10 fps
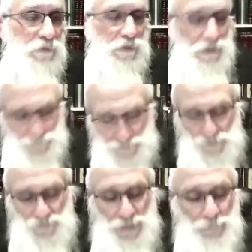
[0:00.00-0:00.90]
To give you an
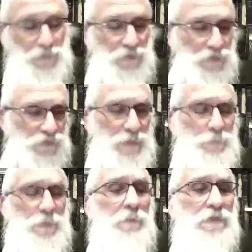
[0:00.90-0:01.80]
example, the
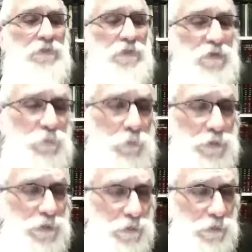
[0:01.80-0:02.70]
example I mentioned this morning,